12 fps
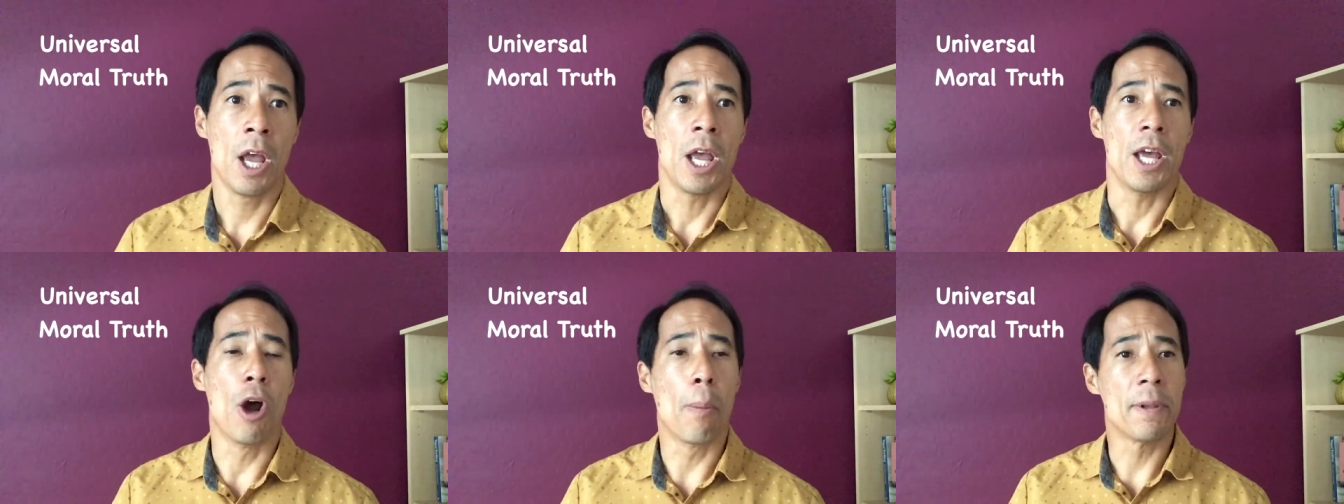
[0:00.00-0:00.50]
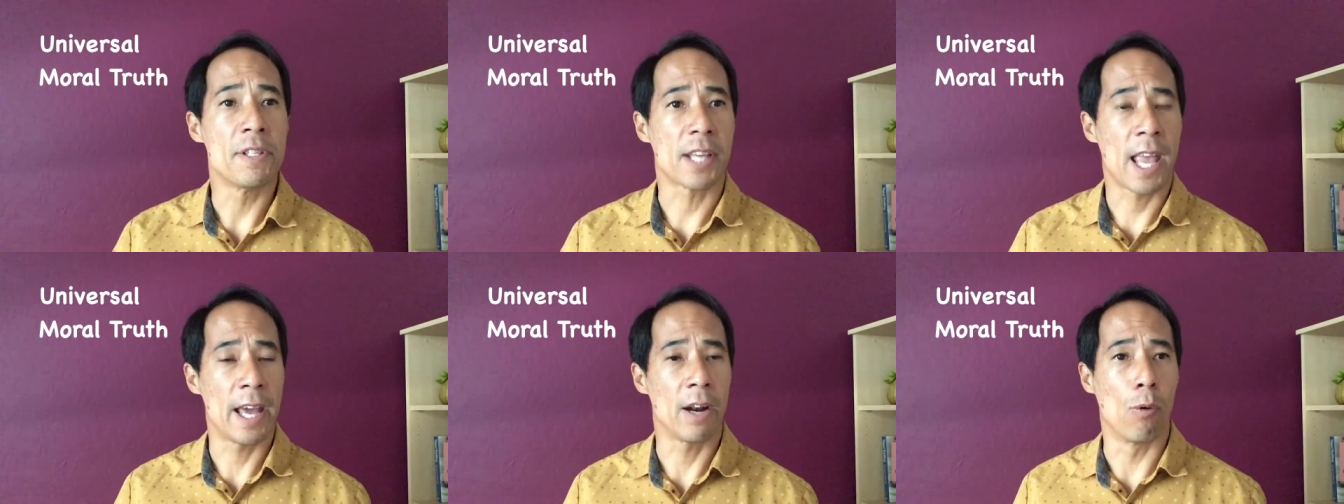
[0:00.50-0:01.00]
it opens a
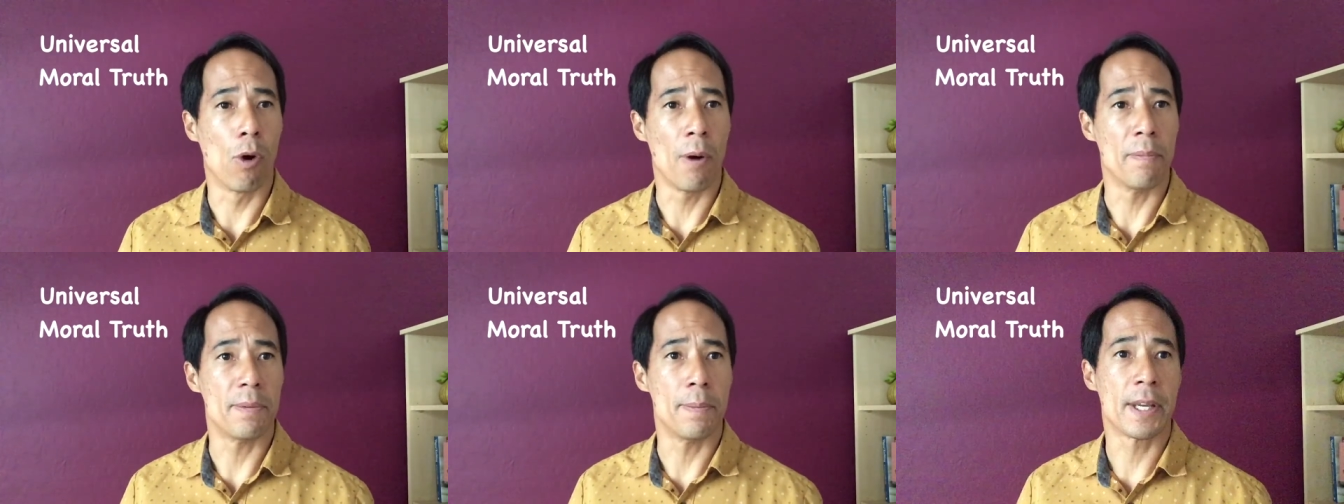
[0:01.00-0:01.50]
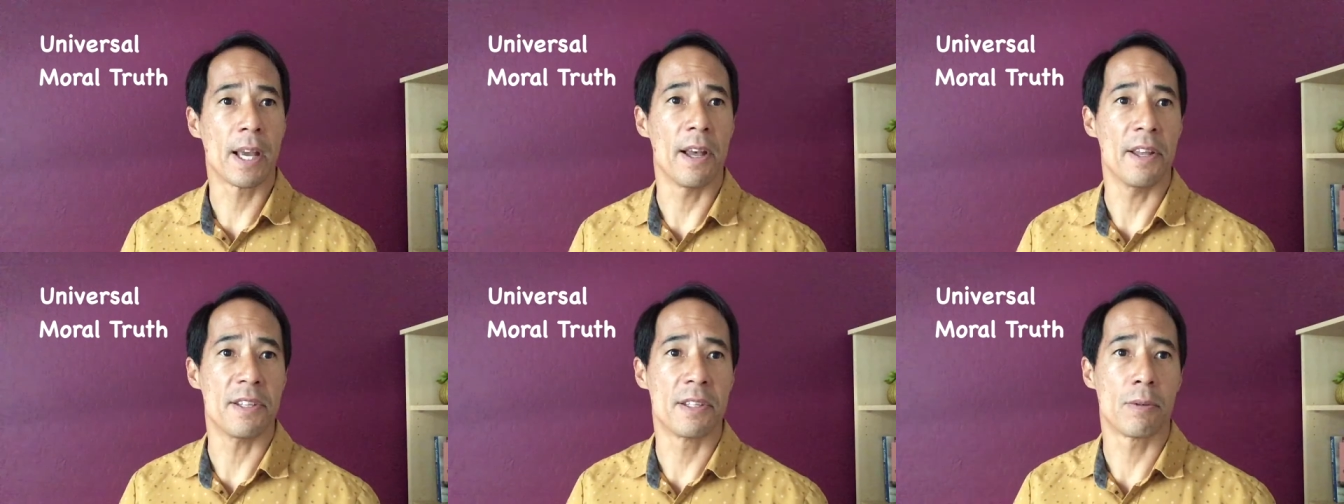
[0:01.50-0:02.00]
can of worms,
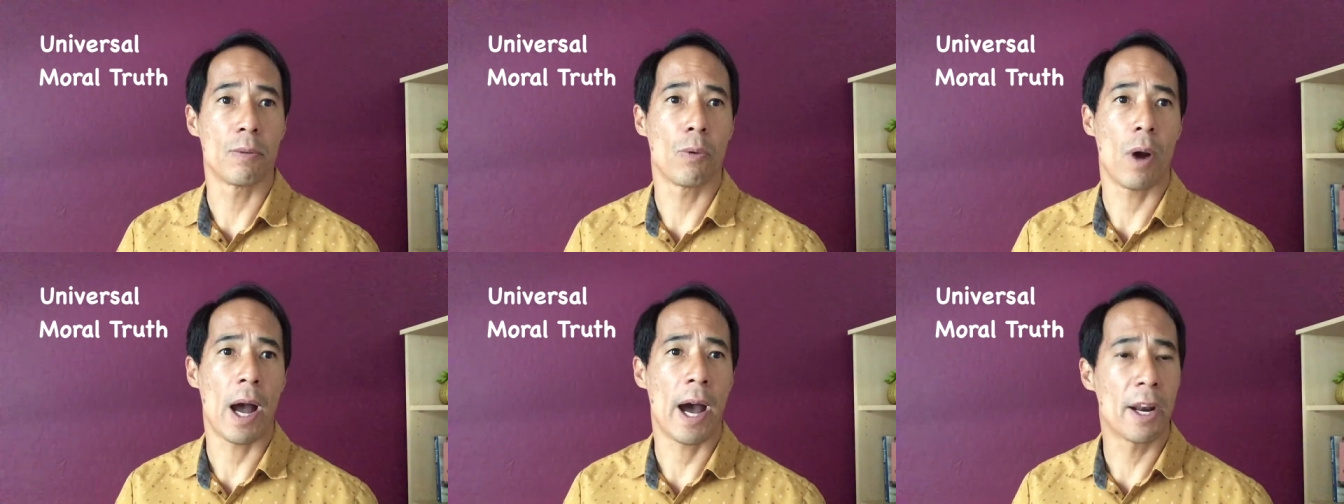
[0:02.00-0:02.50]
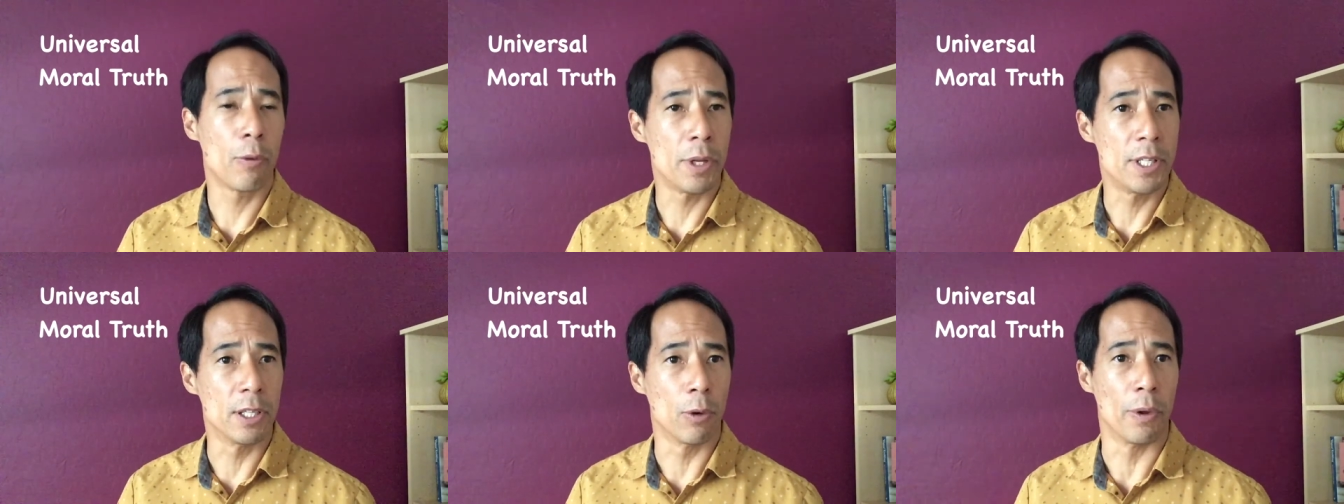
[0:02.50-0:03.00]
because how do we
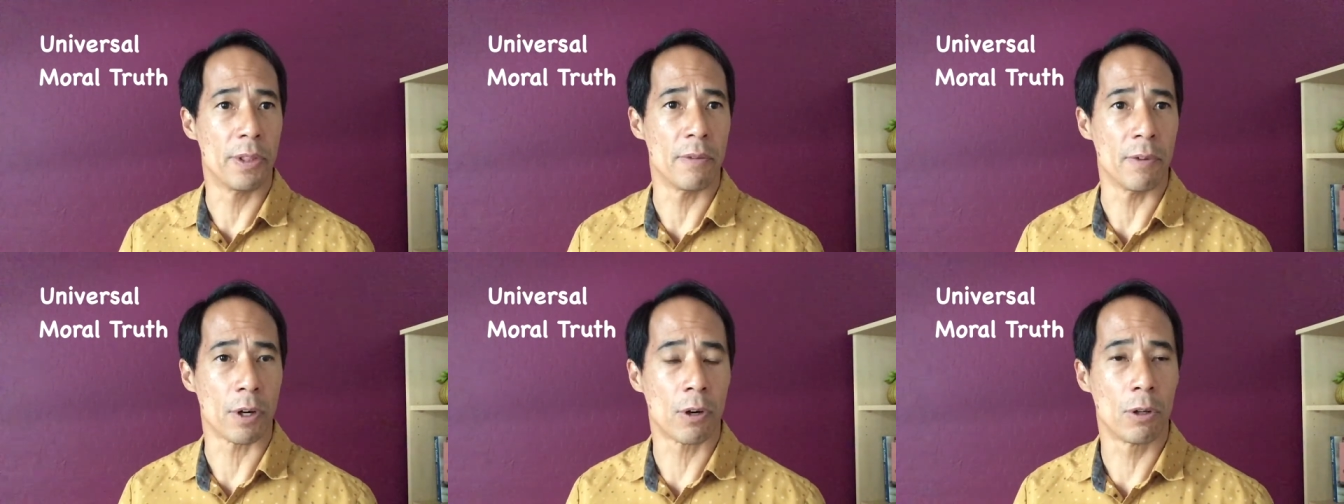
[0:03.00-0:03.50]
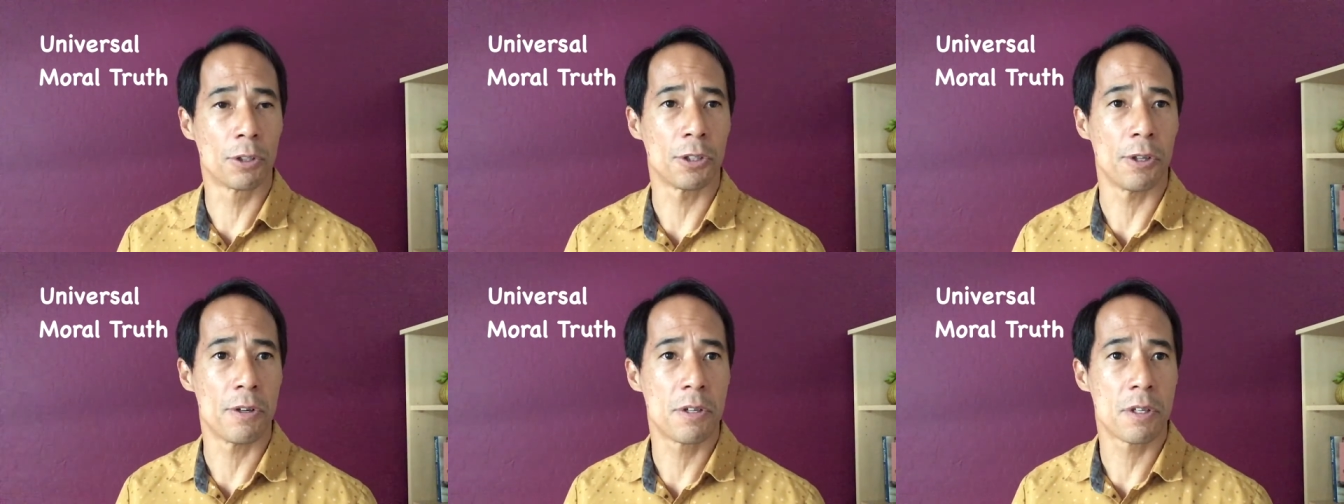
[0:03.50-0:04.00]
deal with different
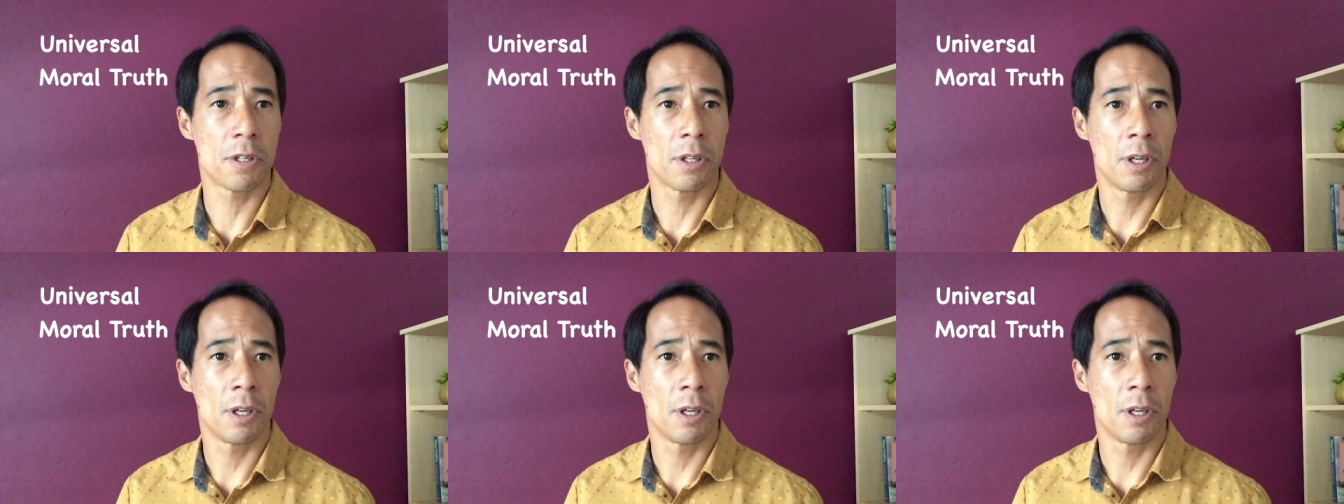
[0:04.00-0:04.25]
cultures?